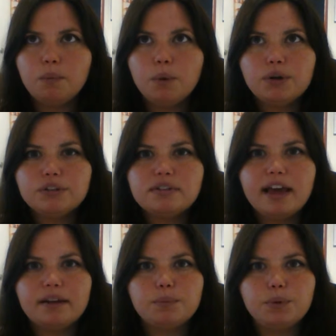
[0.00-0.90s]
words
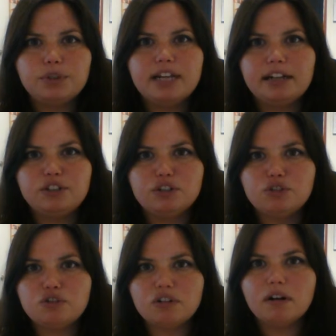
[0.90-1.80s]
that will tend to
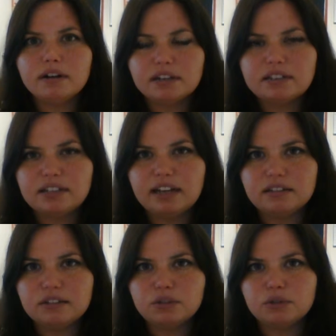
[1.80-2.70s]
start a
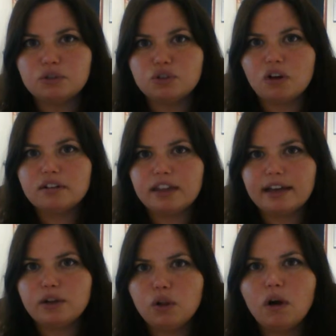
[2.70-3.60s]
sentence or start
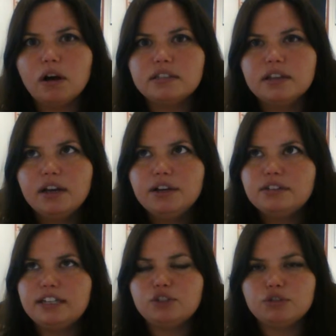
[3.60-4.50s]
that clause
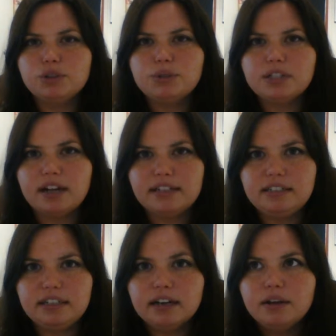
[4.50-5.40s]
to introduce an
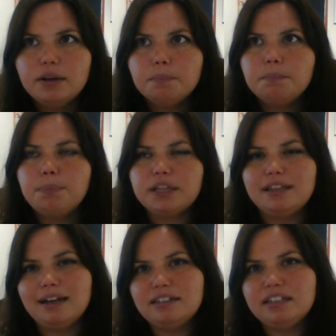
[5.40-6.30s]
idea,
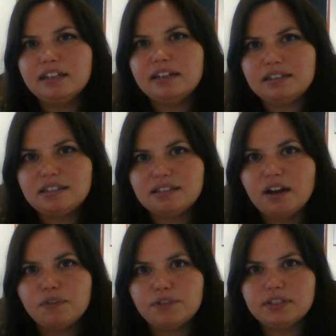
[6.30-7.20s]
but the idea
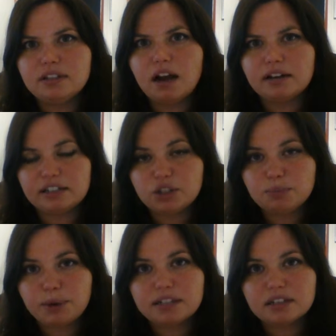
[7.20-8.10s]
itself is not
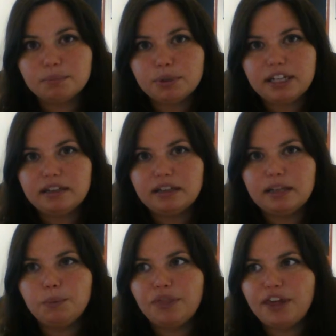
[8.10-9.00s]
expressed
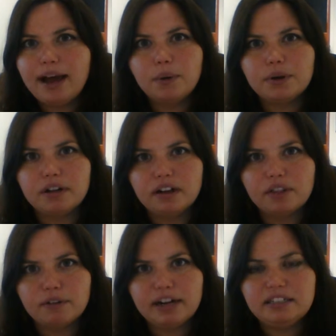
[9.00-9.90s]
completely without
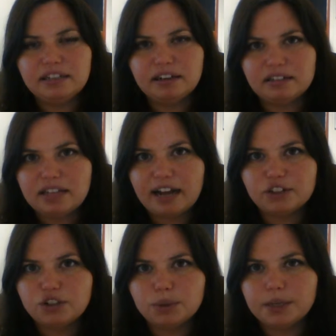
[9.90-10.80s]
another idea
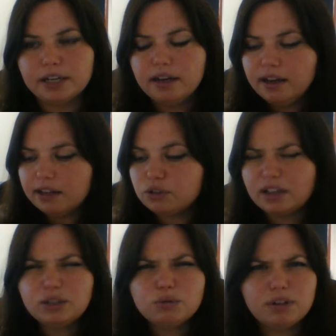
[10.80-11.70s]
attached to it. And
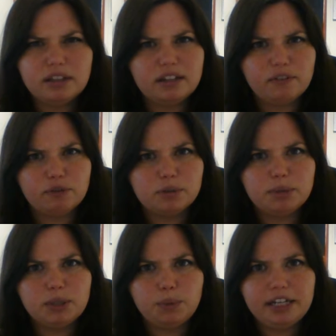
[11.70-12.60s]
so that's really the
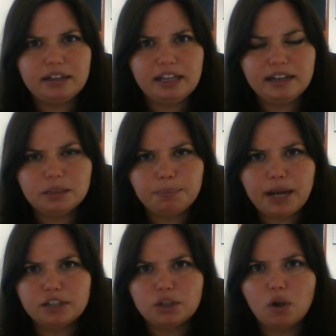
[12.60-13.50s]
difference between the
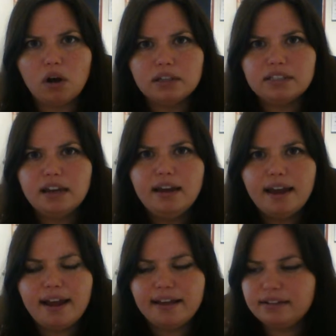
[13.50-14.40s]
independent clause
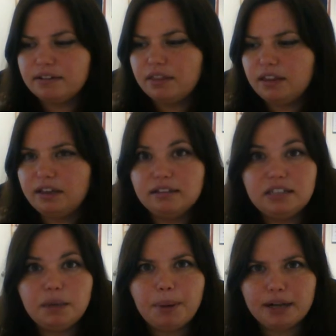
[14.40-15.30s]
and the
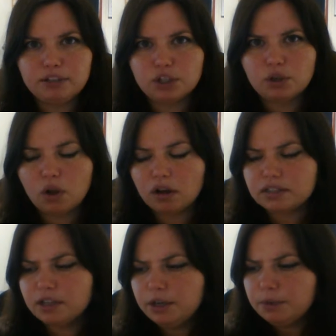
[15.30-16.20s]
dependent
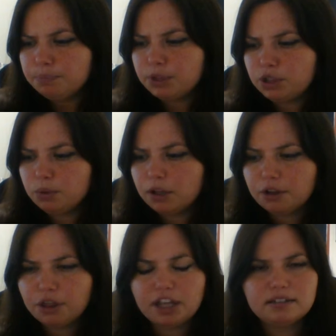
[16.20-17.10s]
clause. The two
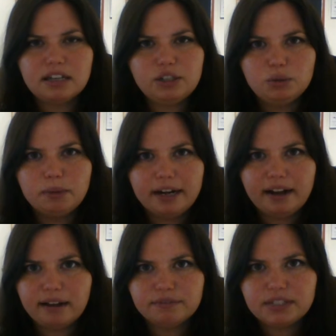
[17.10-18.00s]
other things that you
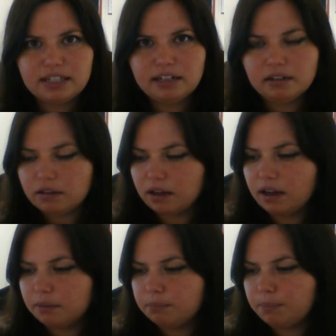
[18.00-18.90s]
might have seen
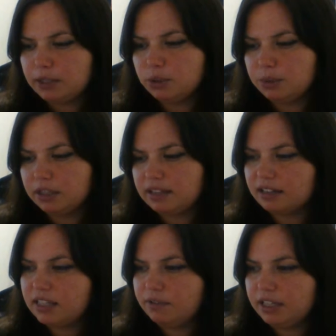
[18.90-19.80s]
by doing
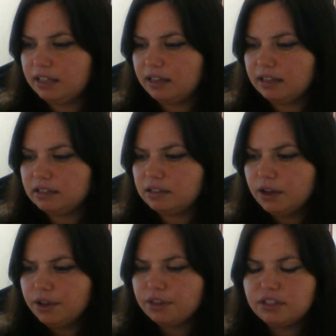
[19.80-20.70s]
this activity
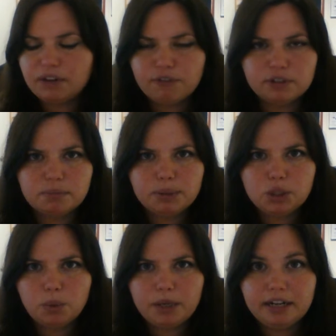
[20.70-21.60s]
is the difference
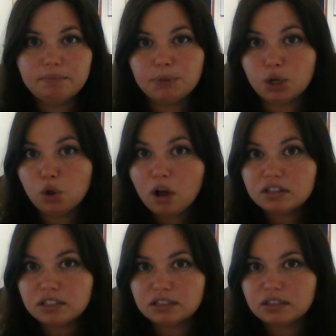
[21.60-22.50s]
between the
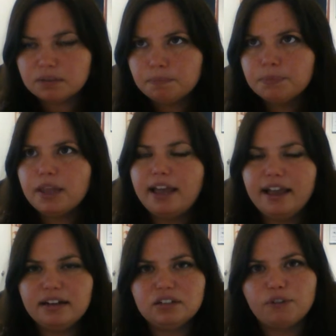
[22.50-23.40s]
clauses
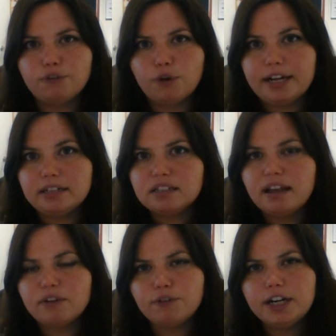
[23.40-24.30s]
and a phrase.
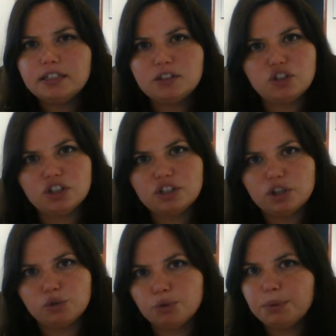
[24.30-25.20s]
And a phrase is
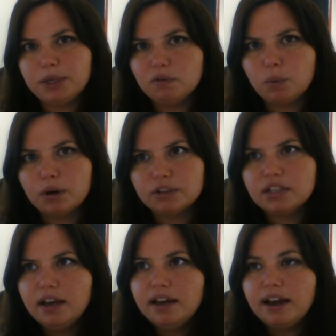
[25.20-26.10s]
just a grouping of
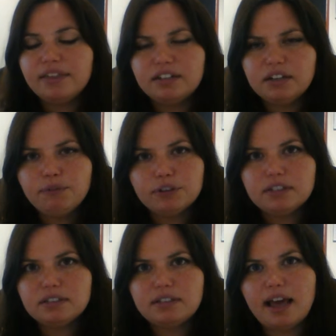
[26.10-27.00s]
words. And the
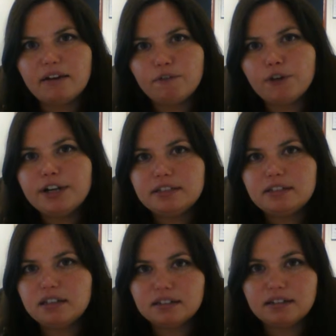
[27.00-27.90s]
difference is that a
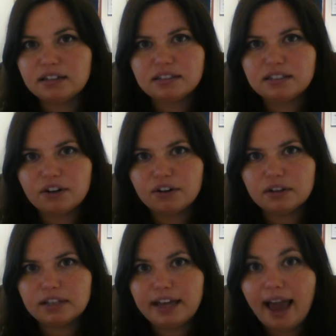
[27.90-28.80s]
phrase doesn't
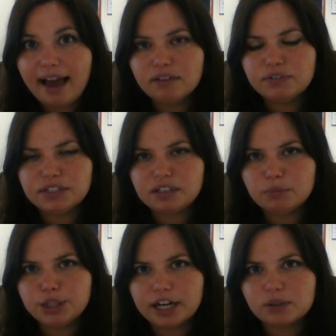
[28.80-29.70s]
necessarily have a
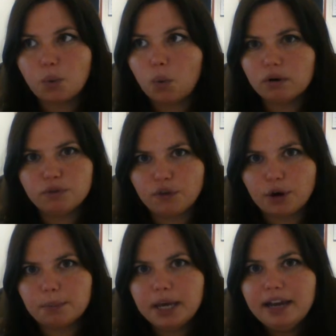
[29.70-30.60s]
subject or a
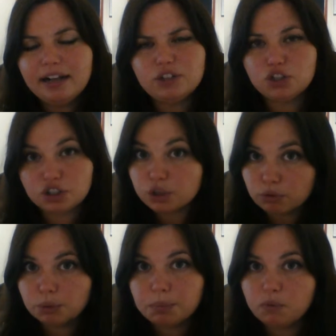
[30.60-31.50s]
verb. It's just a
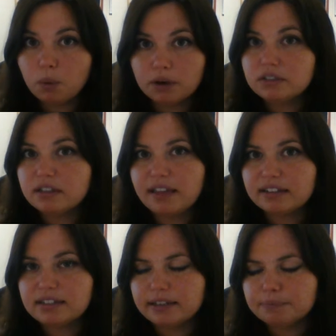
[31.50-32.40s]
group of words, and
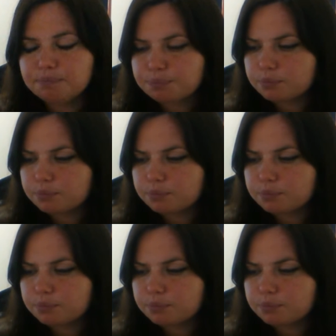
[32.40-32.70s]
that's it.